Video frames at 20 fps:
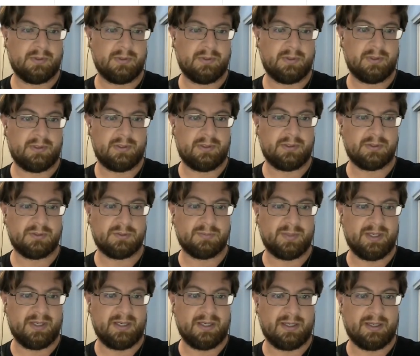And here's
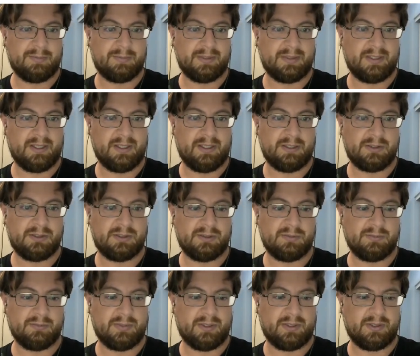my
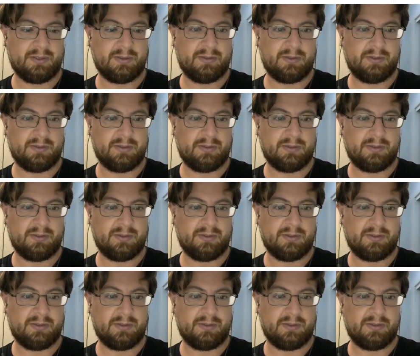application mark.